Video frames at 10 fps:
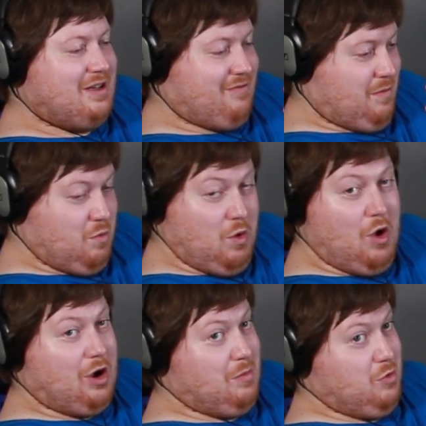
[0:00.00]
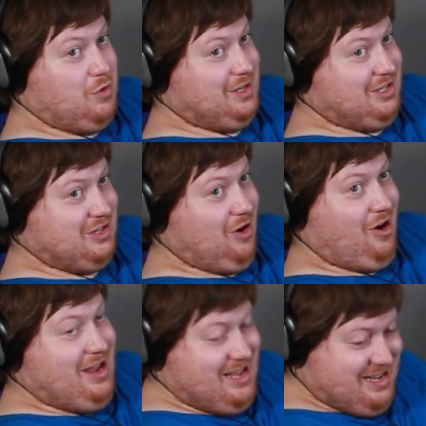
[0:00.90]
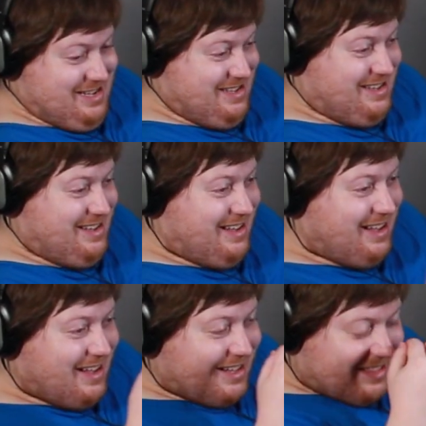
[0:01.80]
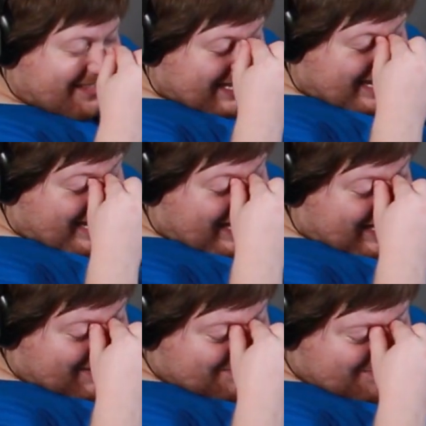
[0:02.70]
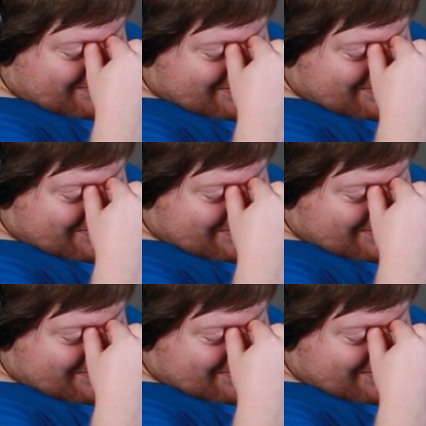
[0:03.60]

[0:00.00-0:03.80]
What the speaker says: If I'm wrong, I'm really sorry. The other